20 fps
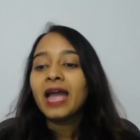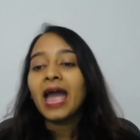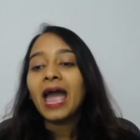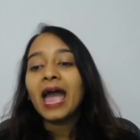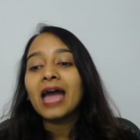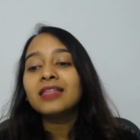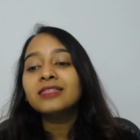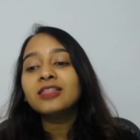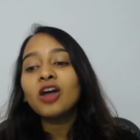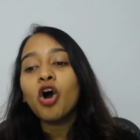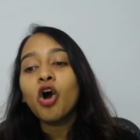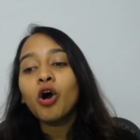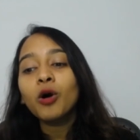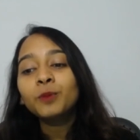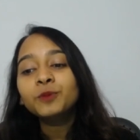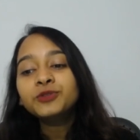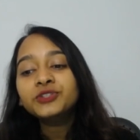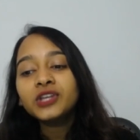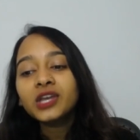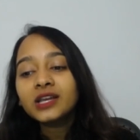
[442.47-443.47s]
and the
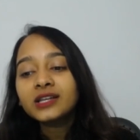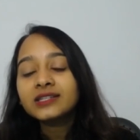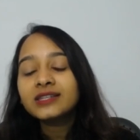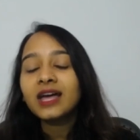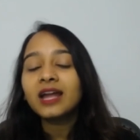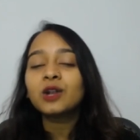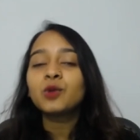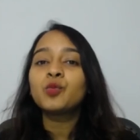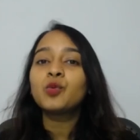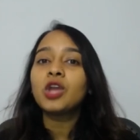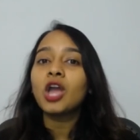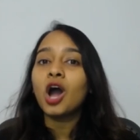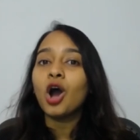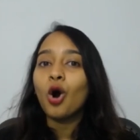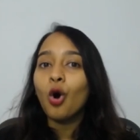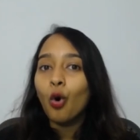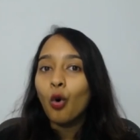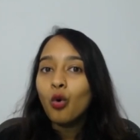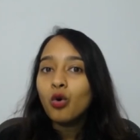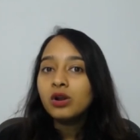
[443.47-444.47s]
object that we are
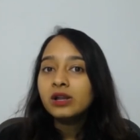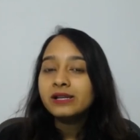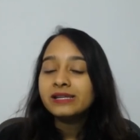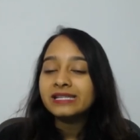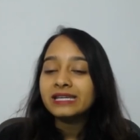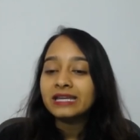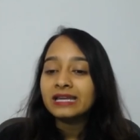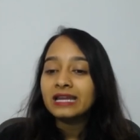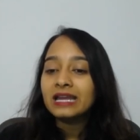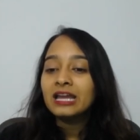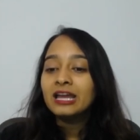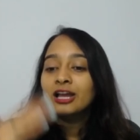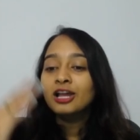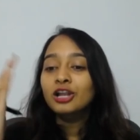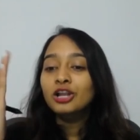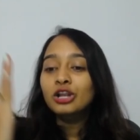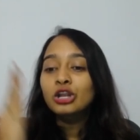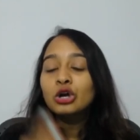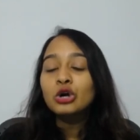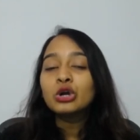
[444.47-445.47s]
holding
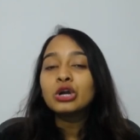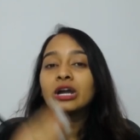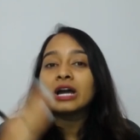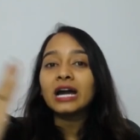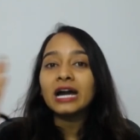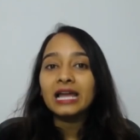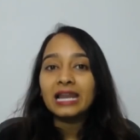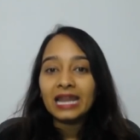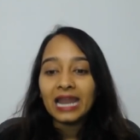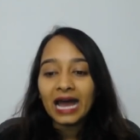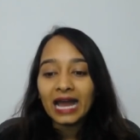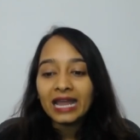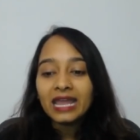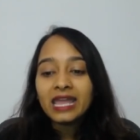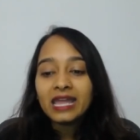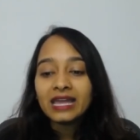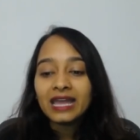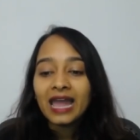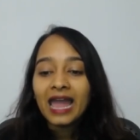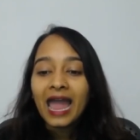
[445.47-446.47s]
look
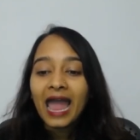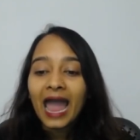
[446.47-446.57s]
alike,